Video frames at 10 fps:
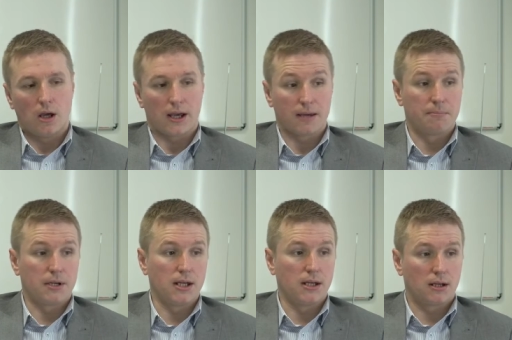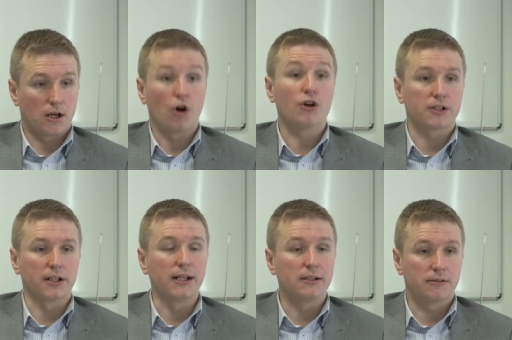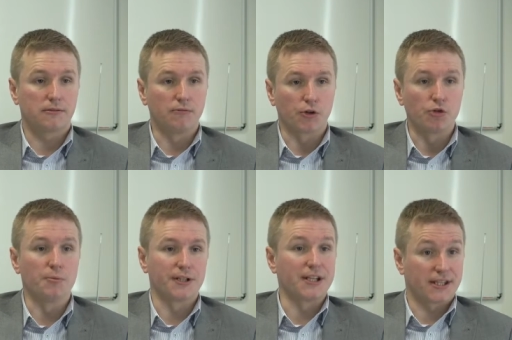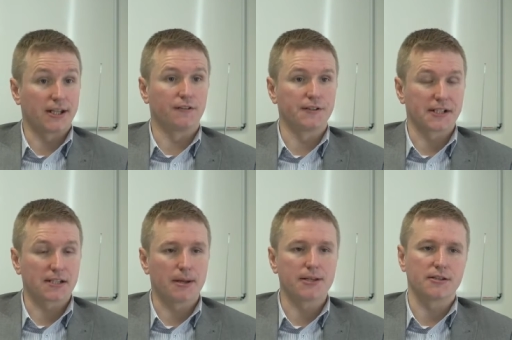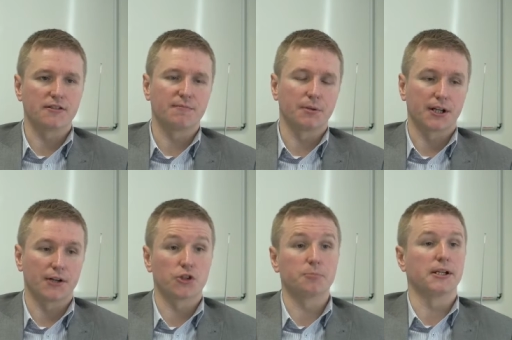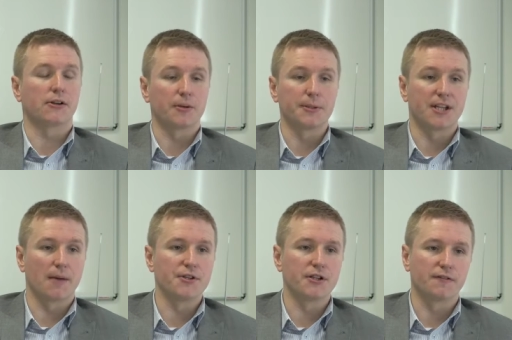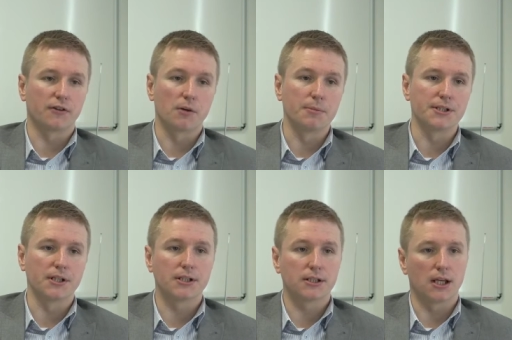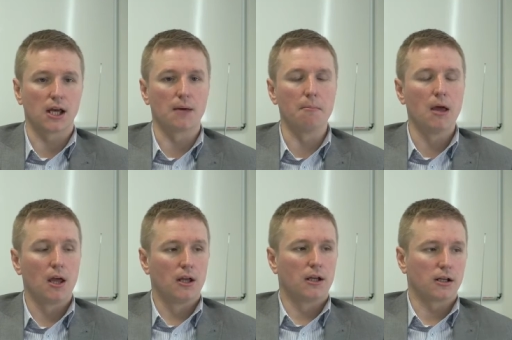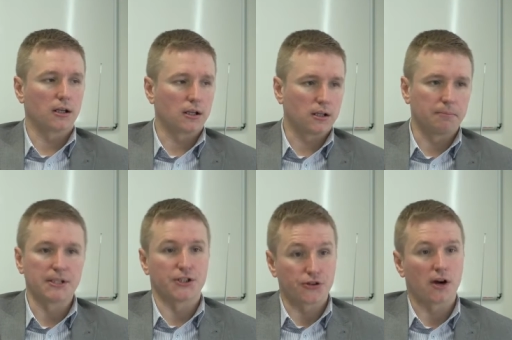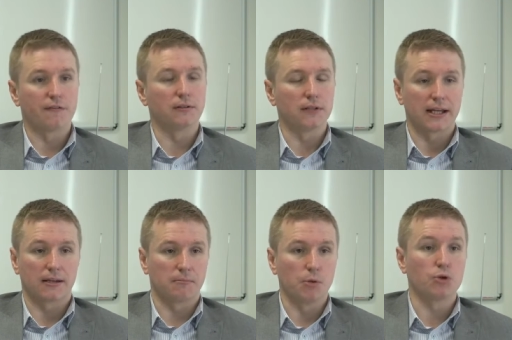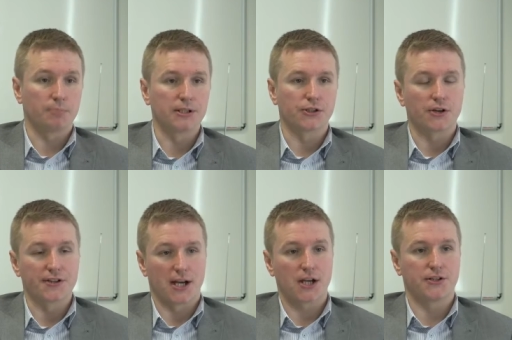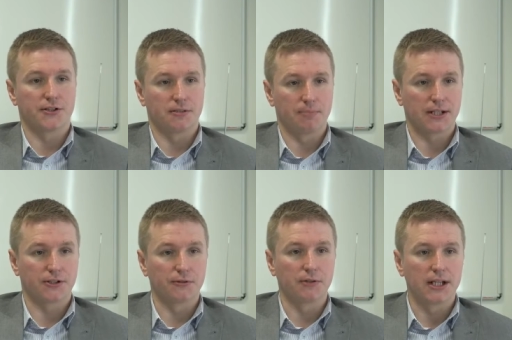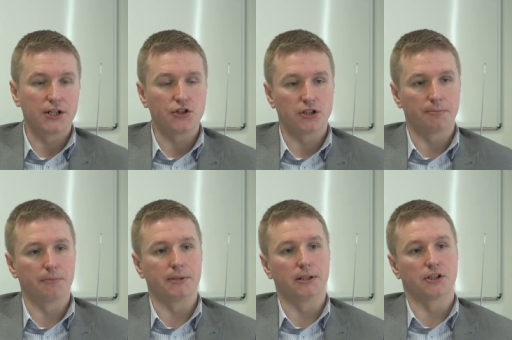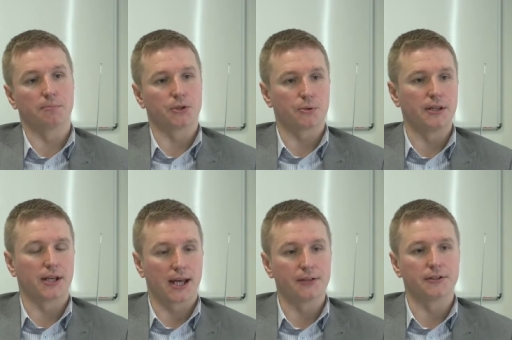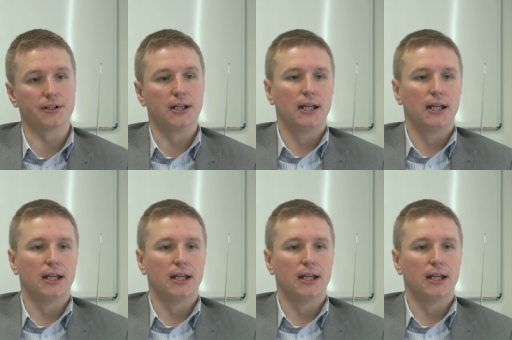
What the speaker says: It can be costly. Recruitment in itself is expensive, but it can also be incredibly damaging for our business. Business travel, like most business transactions, is based on the relationship that builds up between the candidate